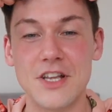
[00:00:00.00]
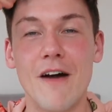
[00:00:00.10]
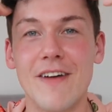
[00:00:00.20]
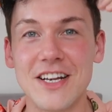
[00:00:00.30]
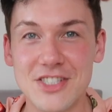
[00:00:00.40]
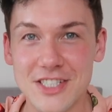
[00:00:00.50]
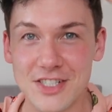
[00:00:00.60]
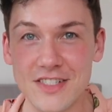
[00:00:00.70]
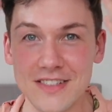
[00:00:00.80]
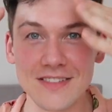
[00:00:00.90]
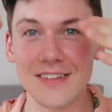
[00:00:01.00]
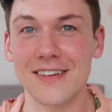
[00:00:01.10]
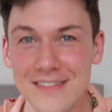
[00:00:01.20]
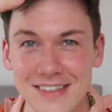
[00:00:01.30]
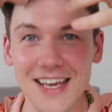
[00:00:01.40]
eventually just
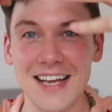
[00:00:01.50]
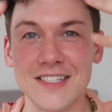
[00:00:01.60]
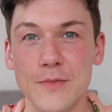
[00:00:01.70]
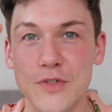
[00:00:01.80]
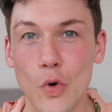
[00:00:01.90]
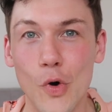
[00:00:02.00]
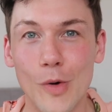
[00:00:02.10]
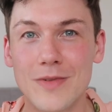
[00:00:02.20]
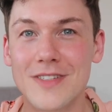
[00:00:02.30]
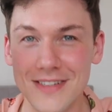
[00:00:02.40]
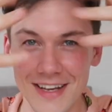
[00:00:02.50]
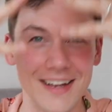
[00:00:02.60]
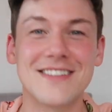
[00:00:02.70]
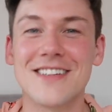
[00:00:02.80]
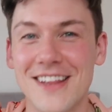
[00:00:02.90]
gets absorbed
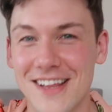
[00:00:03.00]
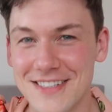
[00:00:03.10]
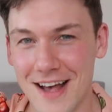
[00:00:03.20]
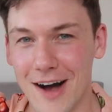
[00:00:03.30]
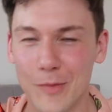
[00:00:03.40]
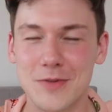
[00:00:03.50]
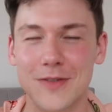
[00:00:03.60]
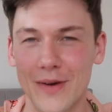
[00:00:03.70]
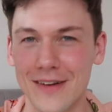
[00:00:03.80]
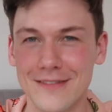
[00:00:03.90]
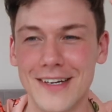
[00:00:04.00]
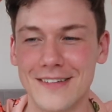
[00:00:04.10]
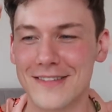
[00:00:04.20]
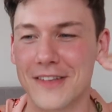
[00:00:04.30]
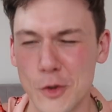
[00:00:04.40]
into the scalp so it,
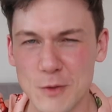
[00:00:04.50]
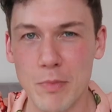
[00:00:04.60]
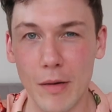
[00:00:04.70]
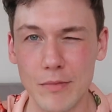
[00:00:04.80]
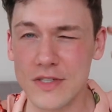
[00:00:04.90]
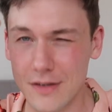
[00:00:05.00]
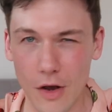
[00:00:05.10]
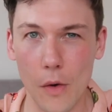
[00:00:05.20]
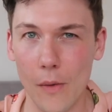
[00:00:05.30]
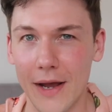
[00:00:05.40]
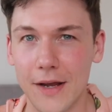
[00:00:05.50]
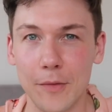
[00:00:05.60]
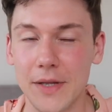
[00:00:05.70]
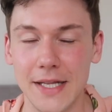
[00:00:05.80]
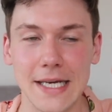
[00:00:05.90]
it those bumps go away
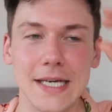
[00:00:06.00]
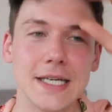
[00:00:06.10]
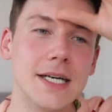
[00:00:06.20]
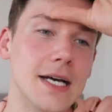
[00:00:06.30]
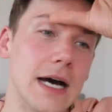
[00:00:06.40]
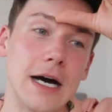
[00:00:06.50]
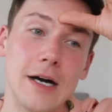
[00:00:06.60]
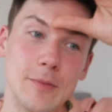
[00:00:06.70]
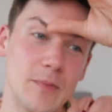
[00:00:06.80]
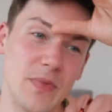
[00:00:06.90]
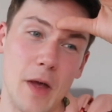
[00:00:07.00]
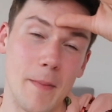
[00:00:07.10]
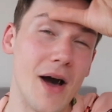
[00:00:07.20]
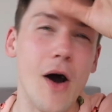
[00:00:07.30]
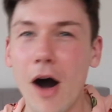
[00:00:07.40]
completely um,
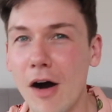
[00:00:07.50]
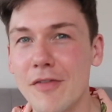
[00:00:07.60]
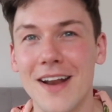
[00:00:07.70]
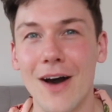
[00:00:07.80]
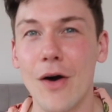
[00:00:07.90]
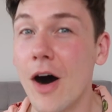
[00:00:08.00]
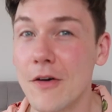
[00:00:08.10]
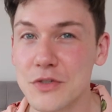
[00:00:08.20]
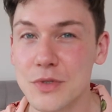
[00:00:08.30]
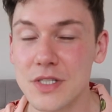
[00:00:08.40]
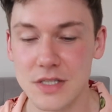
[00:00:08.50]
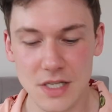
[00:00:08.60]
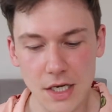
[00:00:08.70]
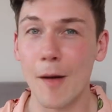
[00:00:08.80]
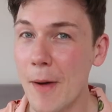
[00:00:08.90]
about half an hour afterwards.
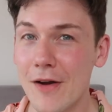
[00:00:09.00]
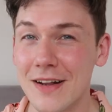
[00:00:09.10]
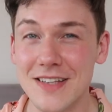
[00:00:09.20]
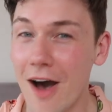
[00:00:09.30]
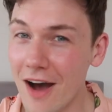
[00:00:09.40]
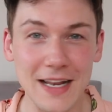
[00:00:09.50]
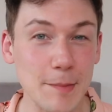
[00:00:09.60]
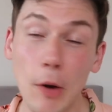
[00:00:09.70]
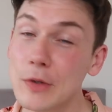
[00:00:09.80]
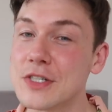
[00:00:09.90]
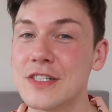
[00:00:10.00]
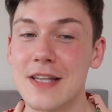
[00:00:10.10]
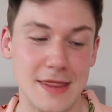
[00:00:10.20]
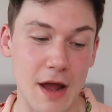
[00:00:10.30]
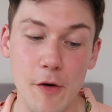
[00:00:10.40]
Apparently it's a highly potent
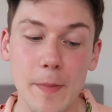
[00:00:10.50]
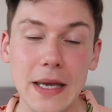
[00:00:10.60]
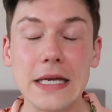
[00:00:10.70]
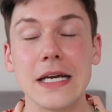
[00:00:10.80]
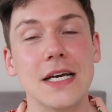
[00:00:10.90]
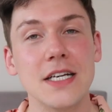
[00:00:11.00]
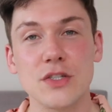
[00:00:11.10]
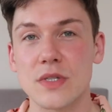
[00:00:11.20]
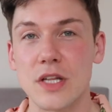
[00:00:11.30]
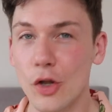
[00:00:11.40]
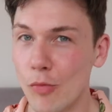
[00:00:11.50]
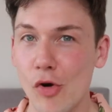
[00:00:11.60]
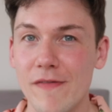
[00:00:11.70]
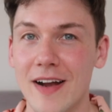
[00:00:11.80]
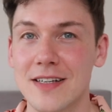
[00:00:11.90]
therapy so it's a lot
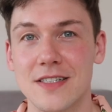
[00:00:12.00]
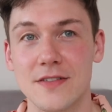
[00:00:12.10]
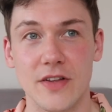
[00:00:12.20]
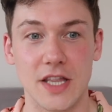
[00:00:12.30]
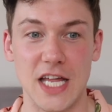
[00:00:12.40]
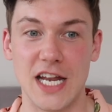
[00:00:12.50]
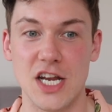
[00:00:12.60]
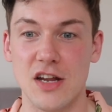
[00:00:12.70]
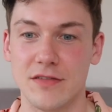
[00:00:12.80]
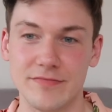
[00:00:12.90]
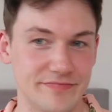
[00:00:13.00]
more effective than